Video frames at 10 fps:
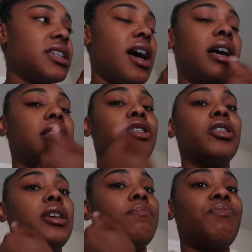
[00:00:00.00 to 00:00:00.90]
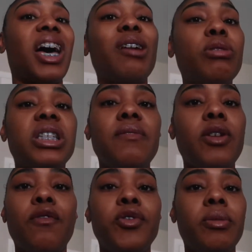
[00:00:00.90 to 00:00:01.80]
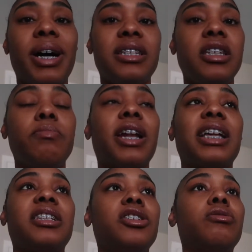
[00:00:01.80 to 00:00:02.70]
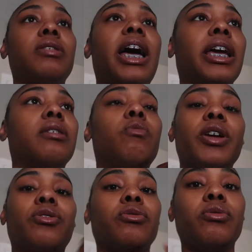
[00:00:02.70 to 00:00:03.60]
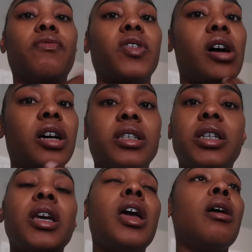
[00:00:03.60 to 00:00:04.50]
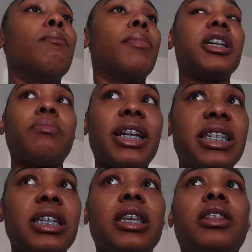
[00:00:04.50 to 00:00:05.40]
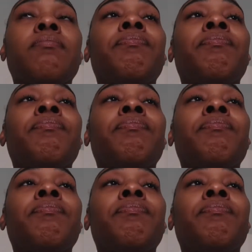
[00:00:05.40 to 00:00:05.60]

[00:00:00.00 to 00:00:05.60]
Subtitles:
It wasn't even no food in my teeth, but I still like went through and flossed, brushed my teeth.